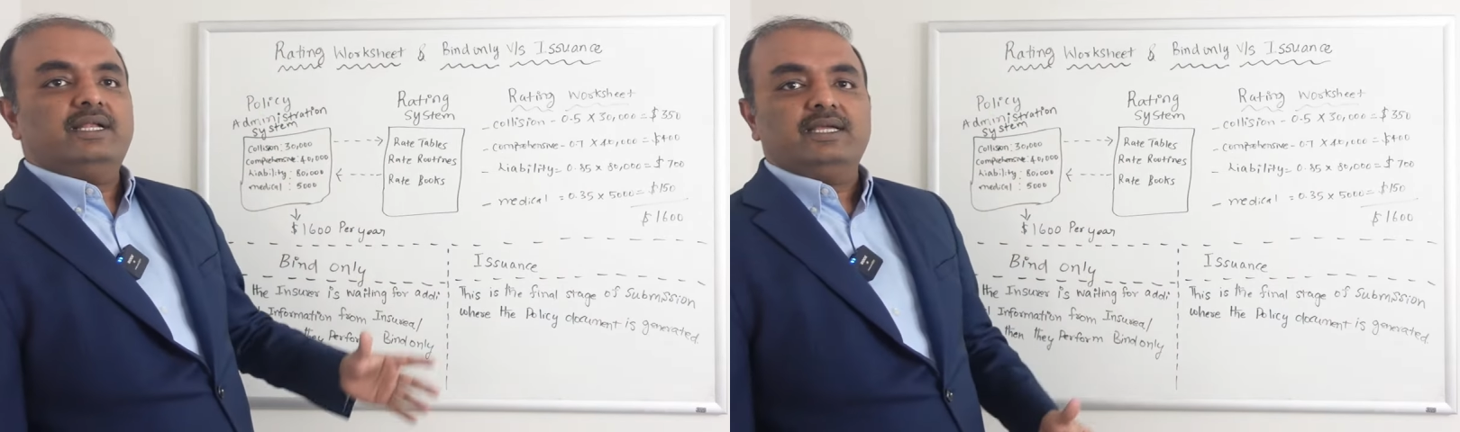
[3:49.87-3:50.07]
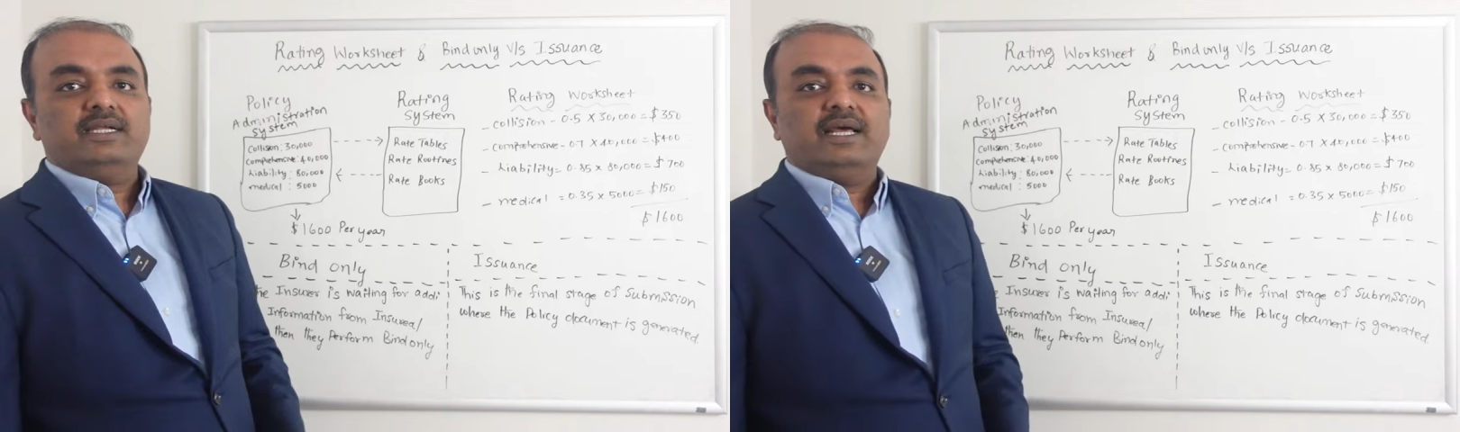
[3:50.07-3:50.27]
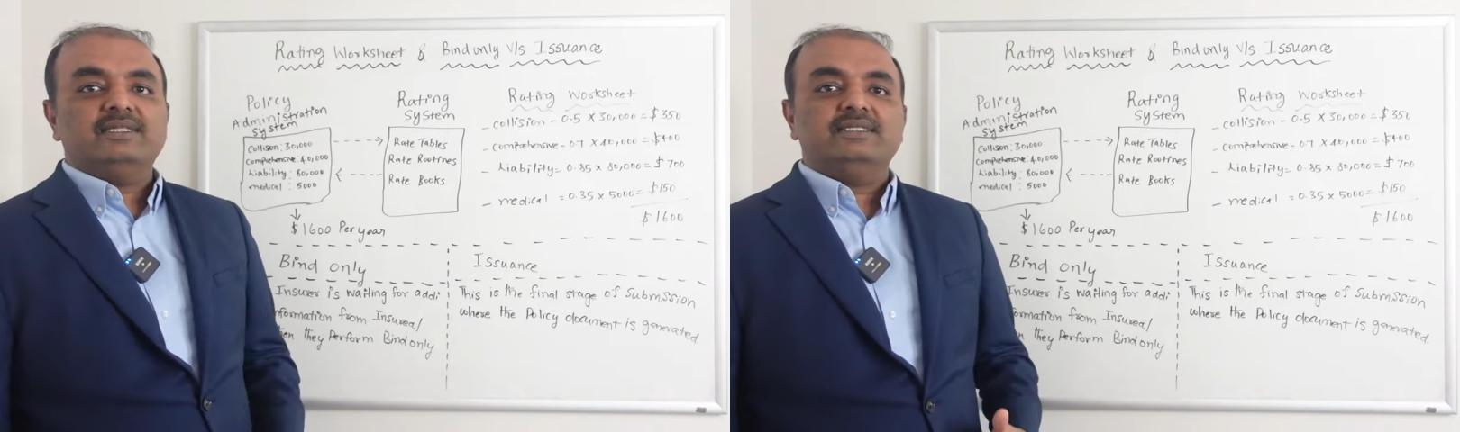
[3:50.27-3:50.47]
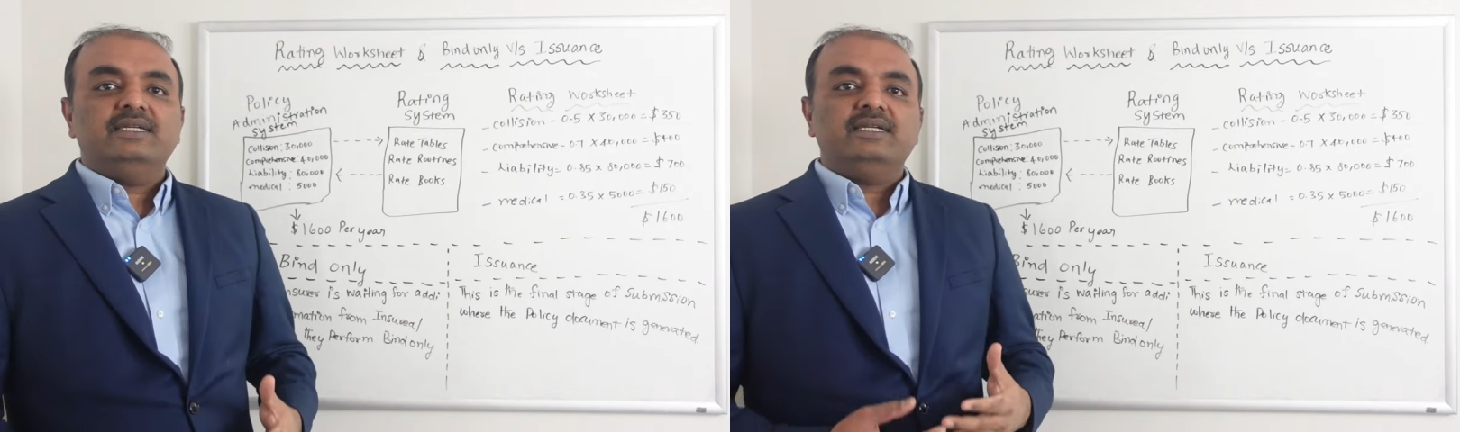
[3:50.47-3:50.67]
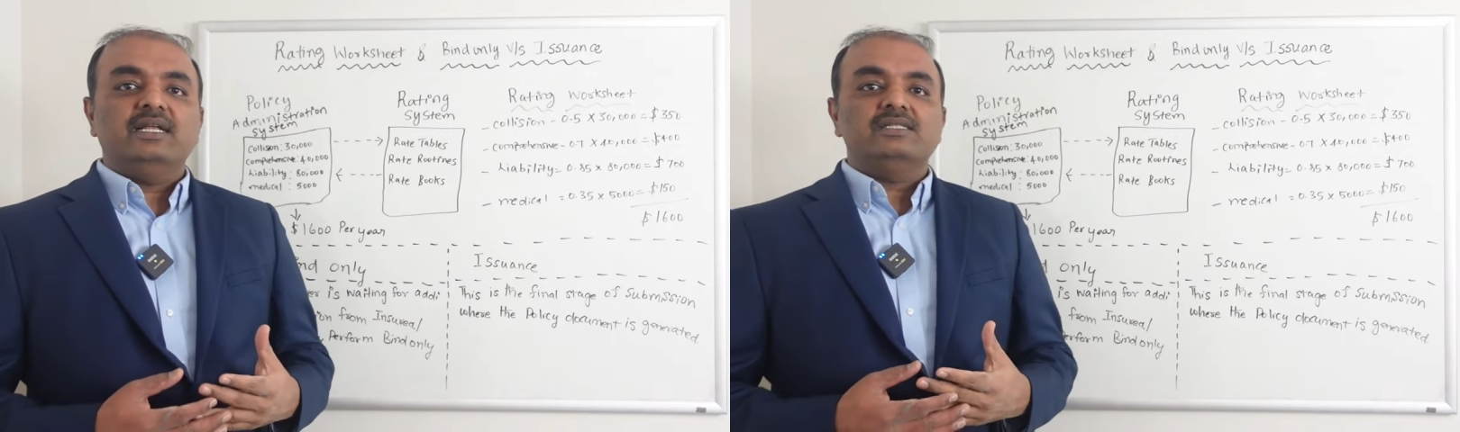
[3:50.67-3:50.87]
Like it has the
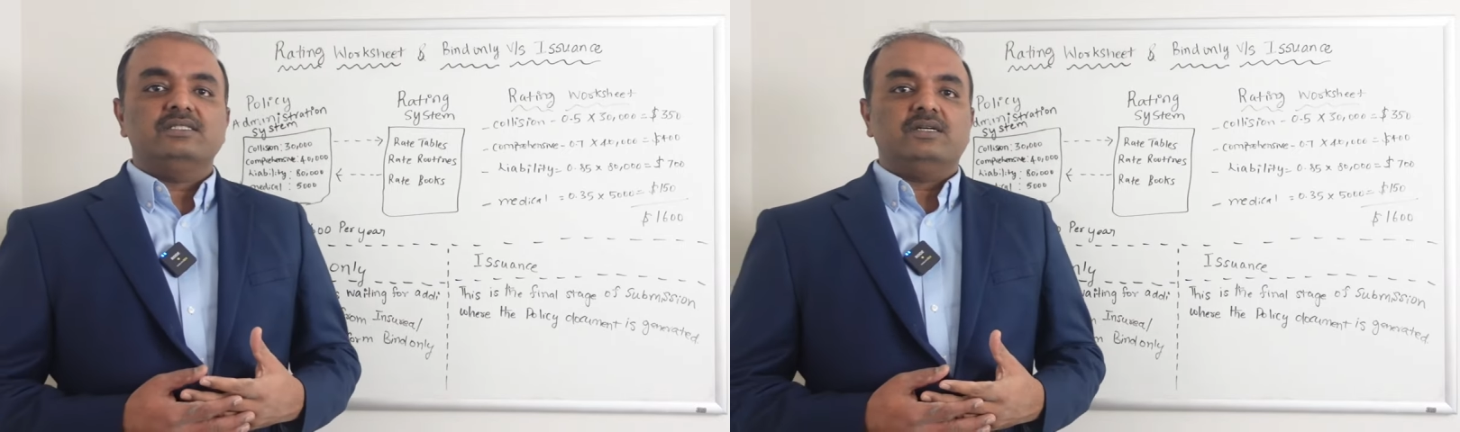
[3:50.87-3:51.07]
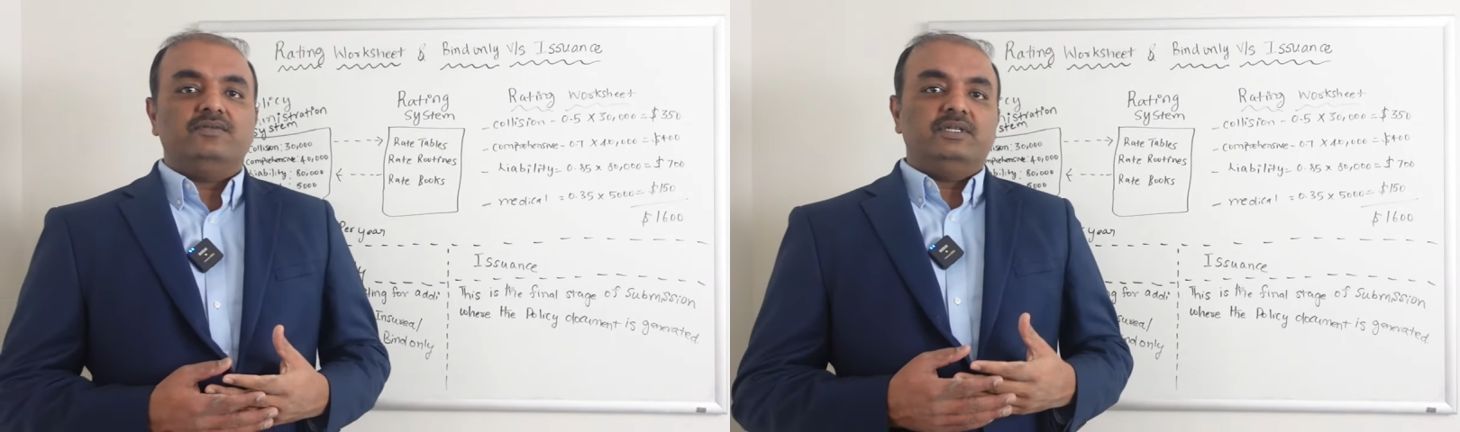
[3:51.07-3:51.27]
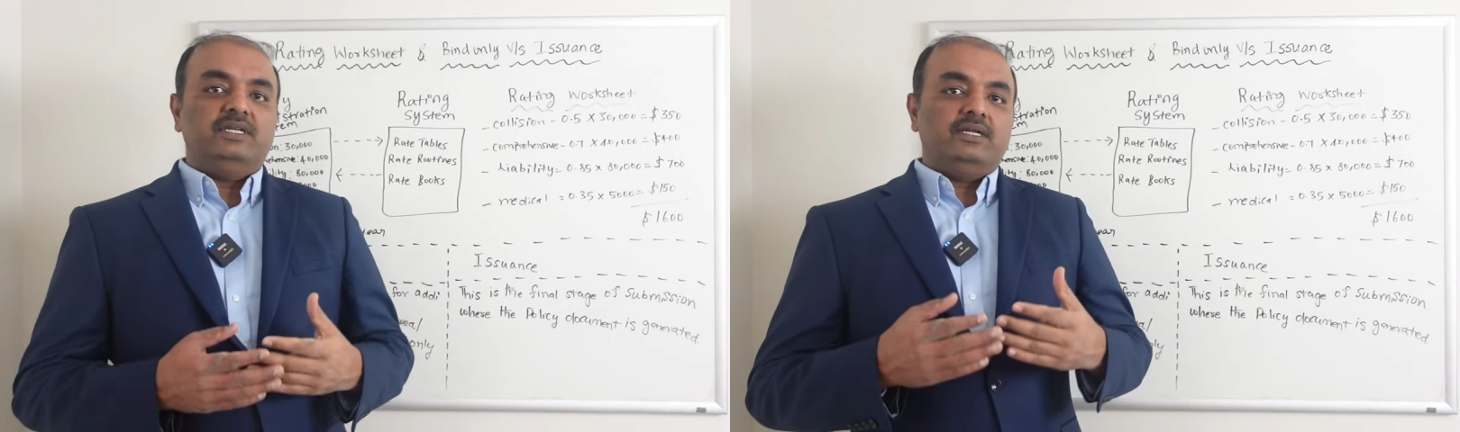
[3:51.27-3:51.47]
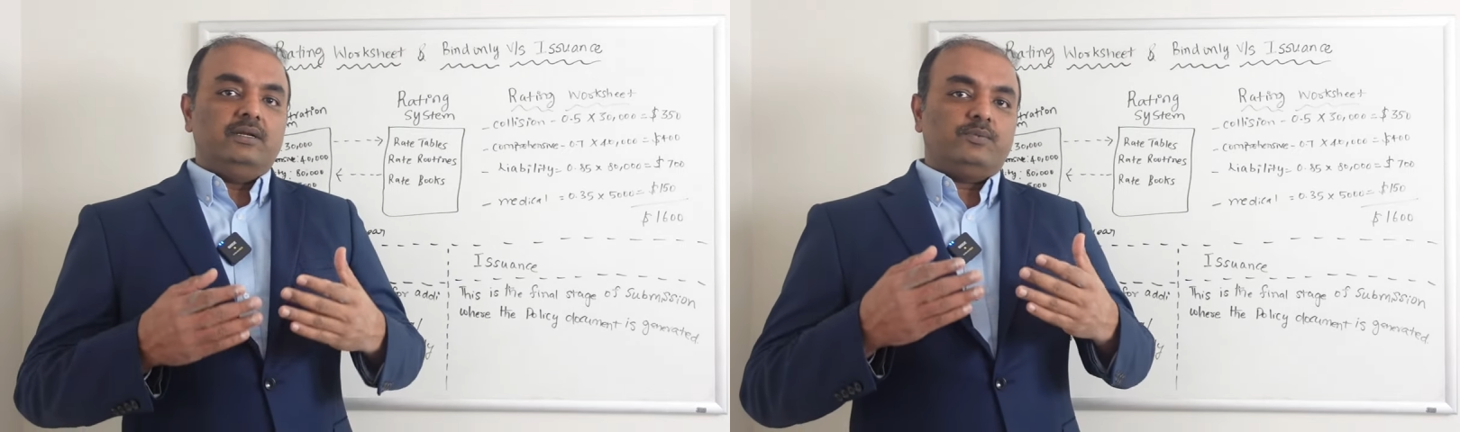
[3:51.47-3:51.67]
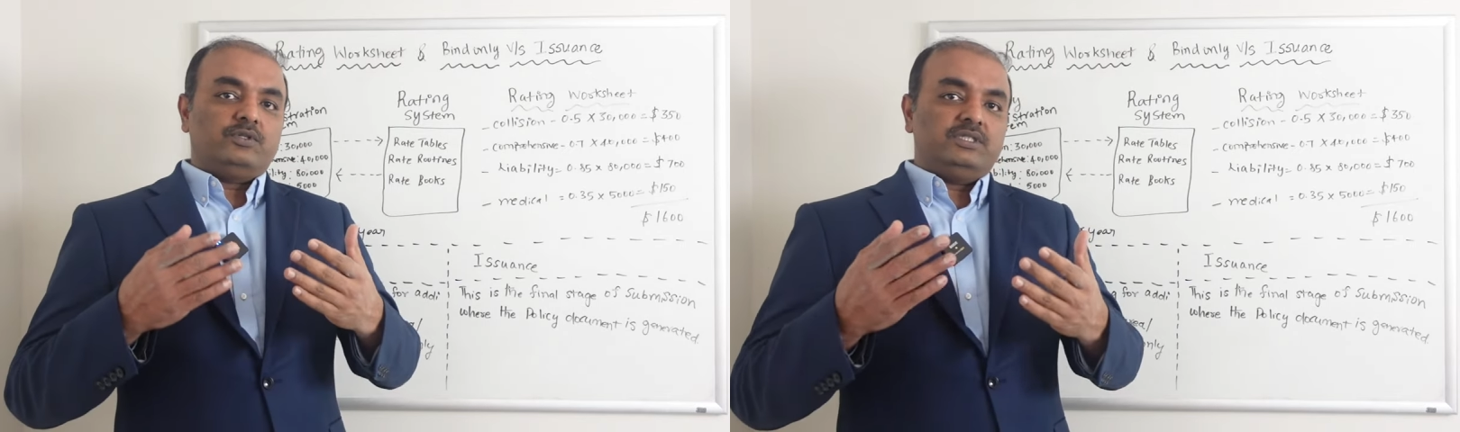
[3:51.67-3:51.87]
details of the
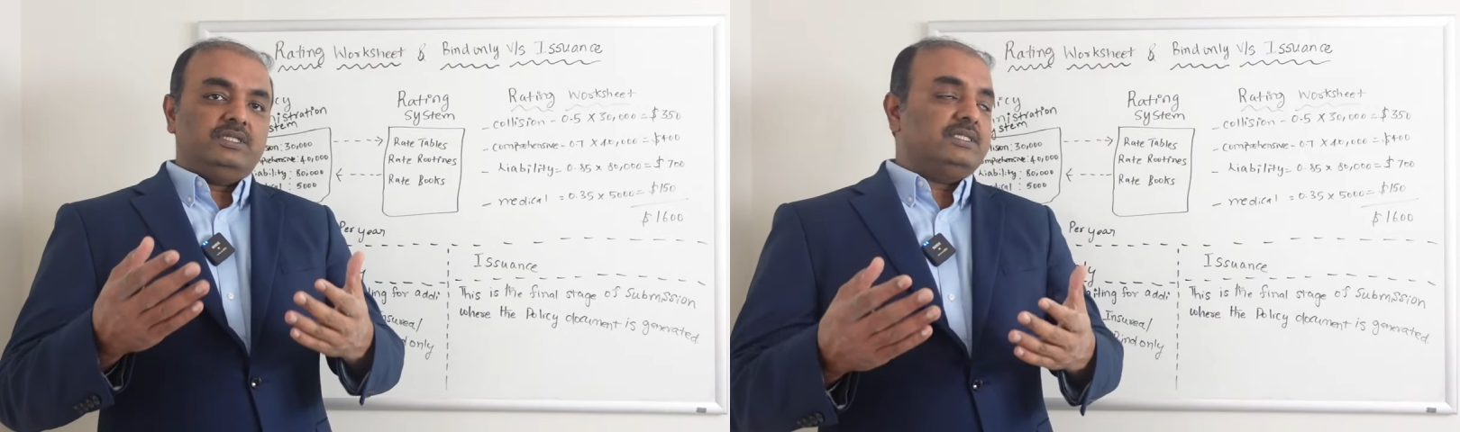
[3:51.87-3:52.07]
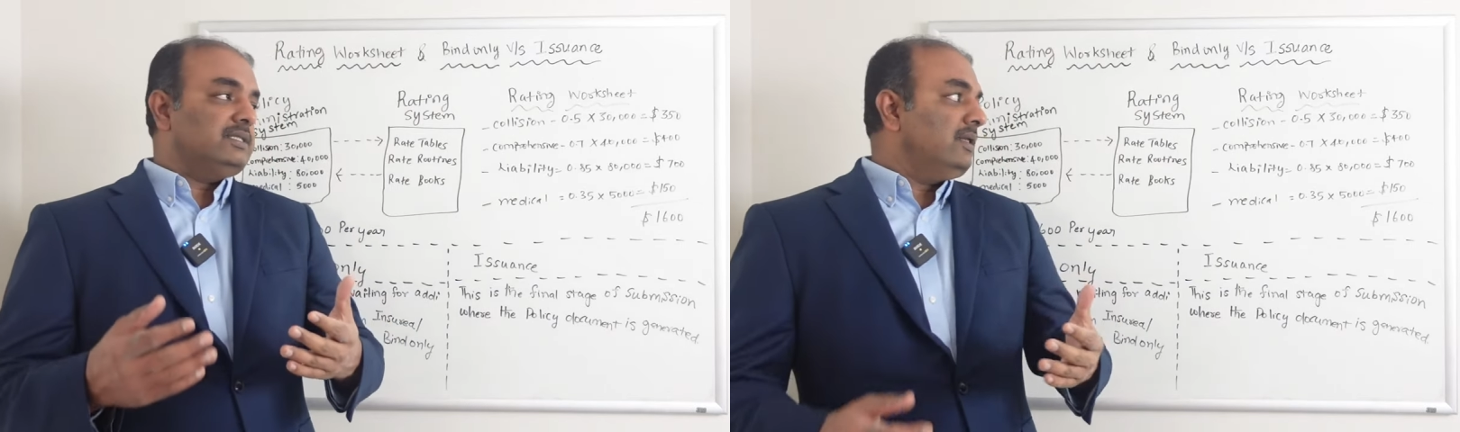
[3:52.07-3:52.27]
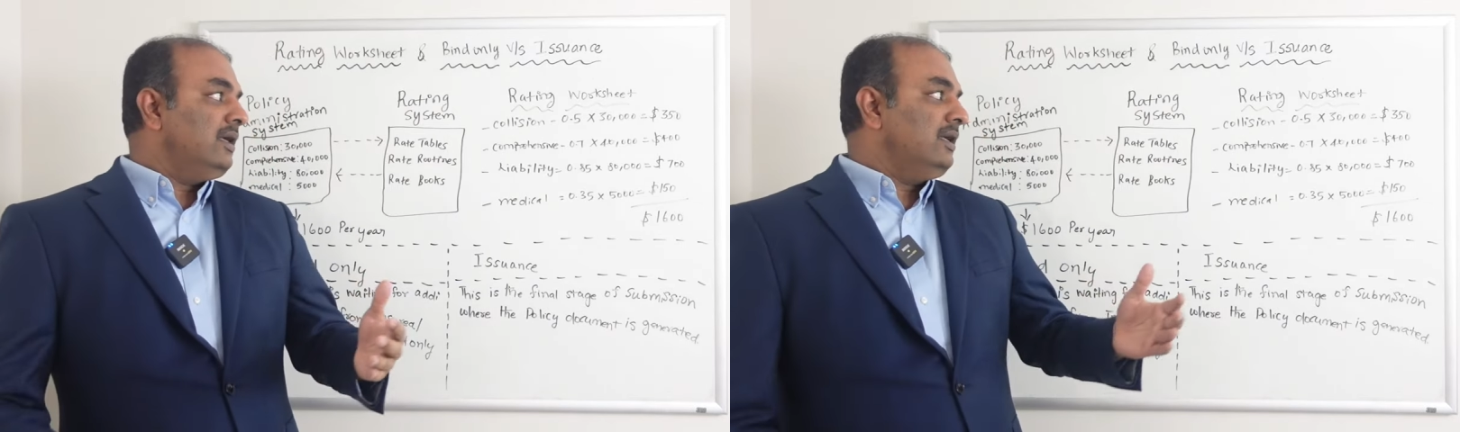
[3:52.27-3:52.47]
detailed procedures